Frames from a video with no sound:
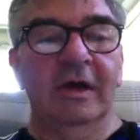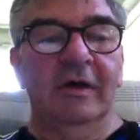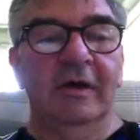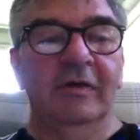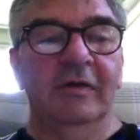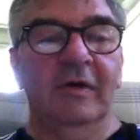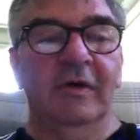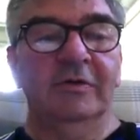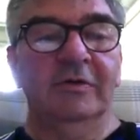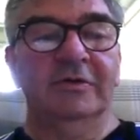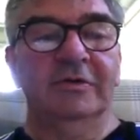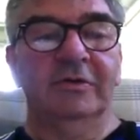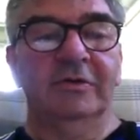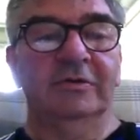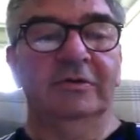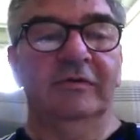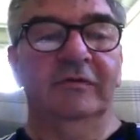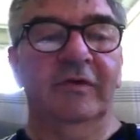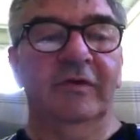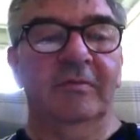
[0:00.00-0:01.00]
those sort
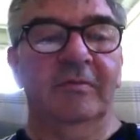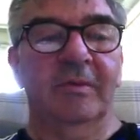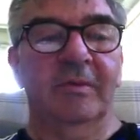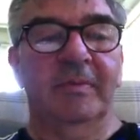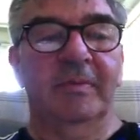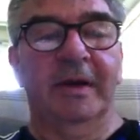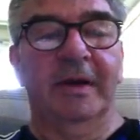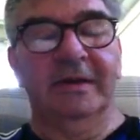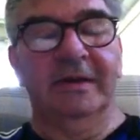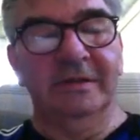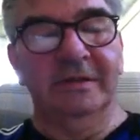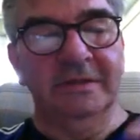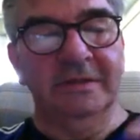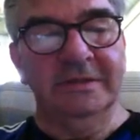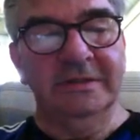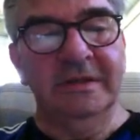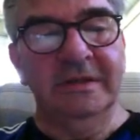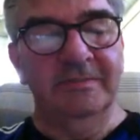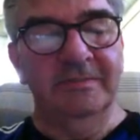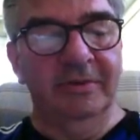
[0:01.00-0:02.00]
of number patterns,
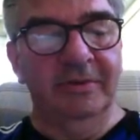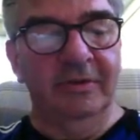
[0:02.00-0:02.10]
simple